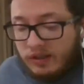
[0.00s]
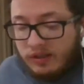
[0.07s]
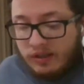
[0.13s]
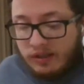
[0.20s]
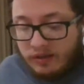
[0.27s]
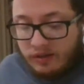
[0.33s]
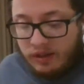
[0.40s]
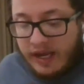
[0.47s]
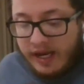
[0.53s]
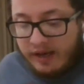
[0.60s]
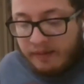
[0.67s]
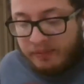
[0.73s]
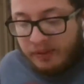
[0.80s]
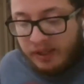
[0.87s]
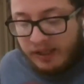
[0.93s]

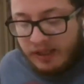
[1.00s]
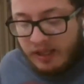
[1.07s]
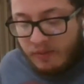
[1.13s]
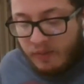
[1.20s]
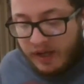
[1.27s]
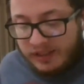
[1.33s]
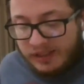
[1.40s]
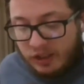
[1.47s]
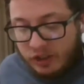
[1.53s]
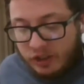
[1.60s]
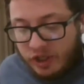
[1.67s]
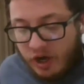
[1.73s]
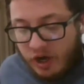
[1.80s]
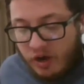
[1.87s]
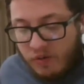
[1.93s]
They completely wasted
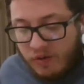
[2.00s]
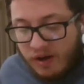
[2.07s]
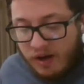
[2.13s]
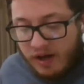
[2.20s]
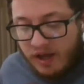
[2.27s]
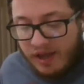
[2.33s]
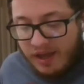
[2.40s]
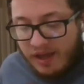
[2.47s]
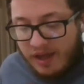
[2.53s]
Joe.